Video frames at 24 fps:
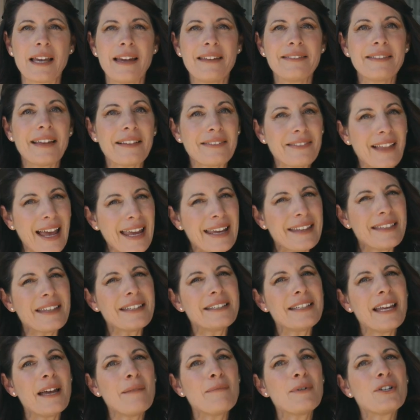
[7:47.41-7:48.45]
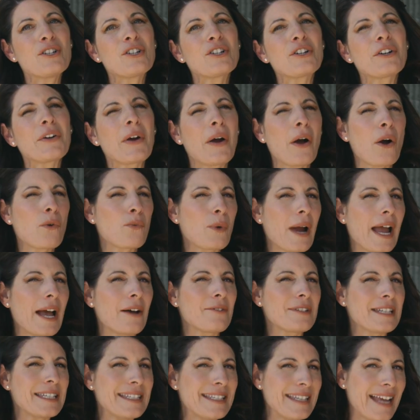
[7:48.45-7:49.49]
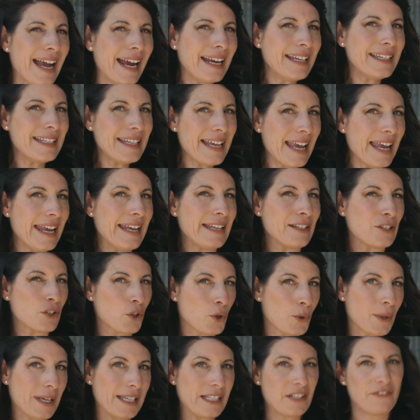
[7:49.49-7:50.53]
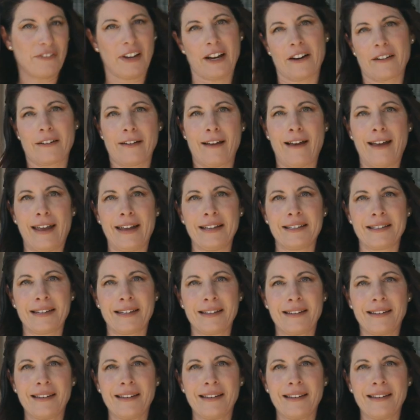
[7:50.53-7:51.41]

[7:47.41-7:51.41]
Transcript: that like the temperature around 98 degrees Fahrenheit.